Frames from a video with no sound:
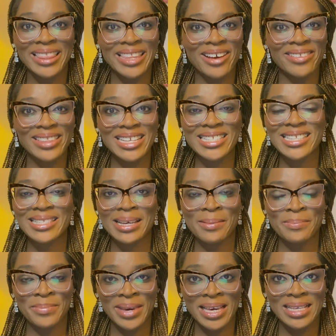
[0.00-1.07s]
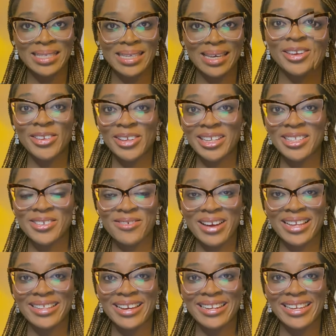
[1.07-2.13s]
Now, this is amazing. You don't need to
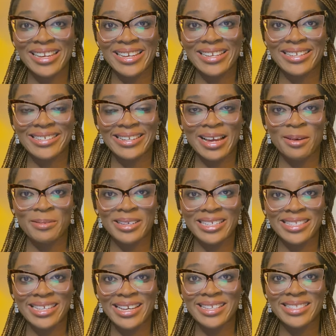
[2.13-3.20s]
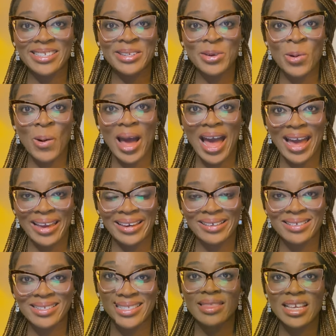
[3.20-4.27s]
write any English language test, no
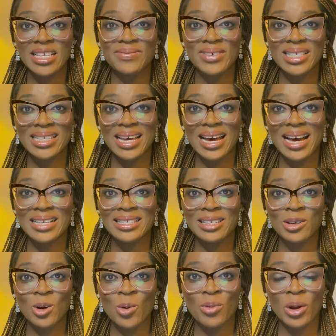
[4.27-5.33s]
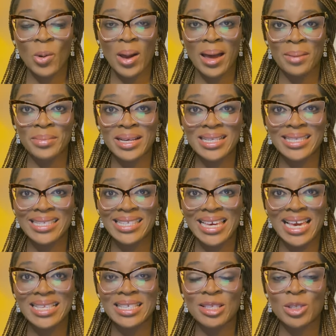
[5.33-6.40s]
IELTS. This visa has a low requirement, it's
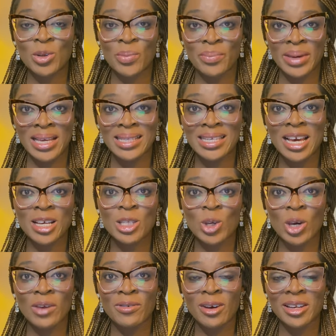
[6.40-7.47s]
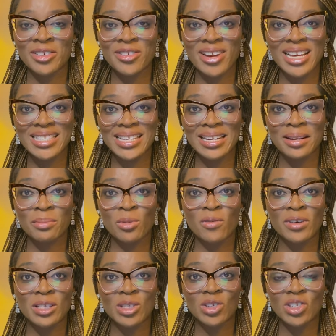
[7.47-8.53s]
easy to meet. So if you're interested in
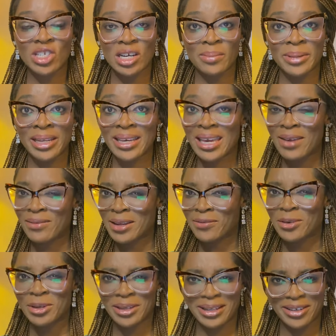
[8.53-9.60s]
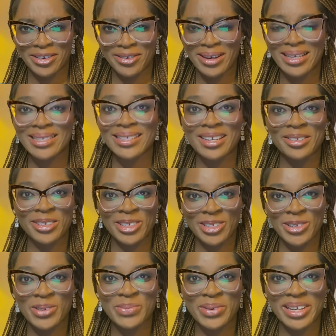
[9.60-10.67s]
moving to Germany, even if you're not interested, you
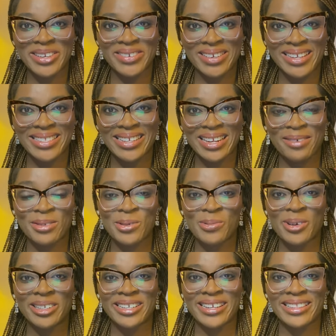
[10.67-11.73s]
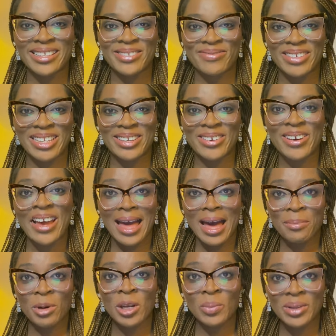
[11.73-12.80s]
should be interested after watching this video.
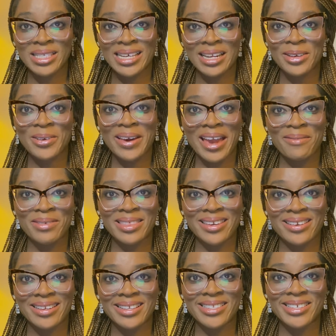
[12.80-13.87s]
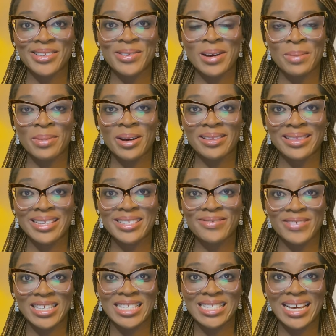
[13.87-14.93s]
I'm gonna be telling you everything you need to know about this
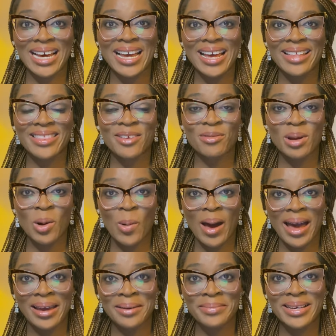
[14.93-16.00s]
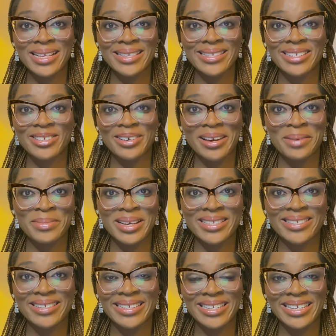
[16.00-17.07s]
visa, the requirements, the
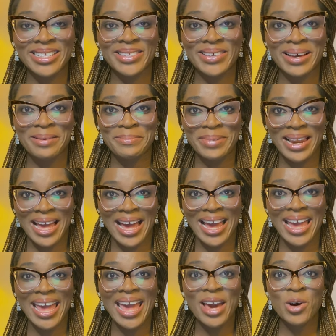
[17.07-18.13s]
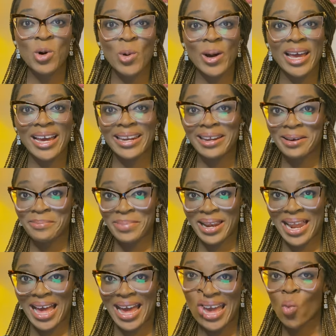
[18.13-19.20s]
documents you need to apply, who can
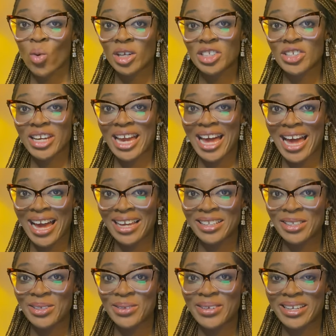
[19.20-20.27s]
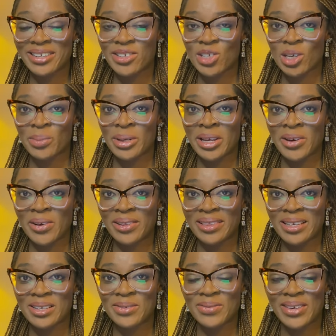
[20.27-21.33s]
apply, what you can do in Germany on
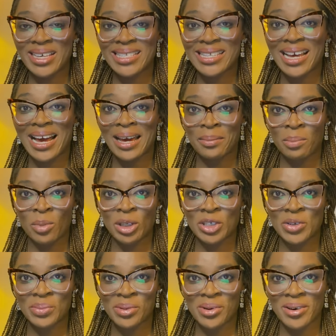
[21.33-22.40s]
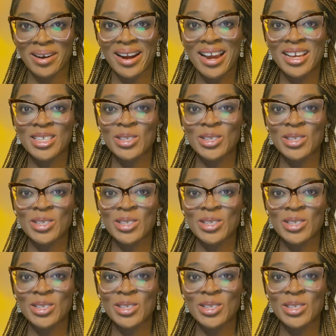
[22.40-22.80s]
this visa, and much more.